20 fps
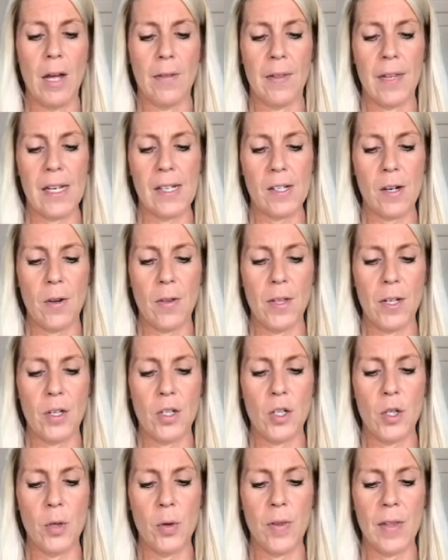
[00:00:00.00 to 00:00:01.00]
These are the
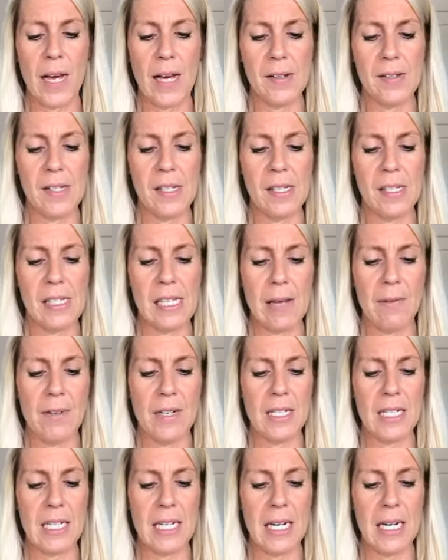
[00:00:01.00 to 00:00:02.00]

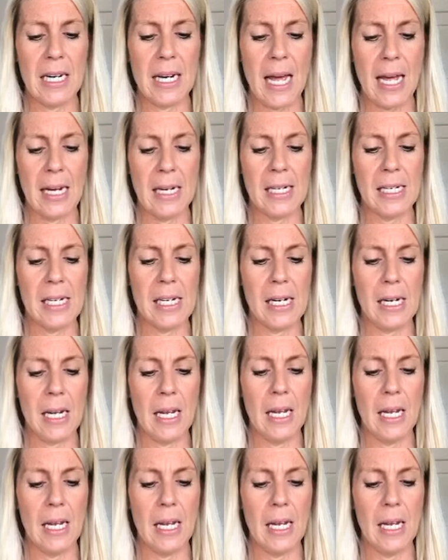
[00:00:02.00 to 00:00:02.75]
2017-19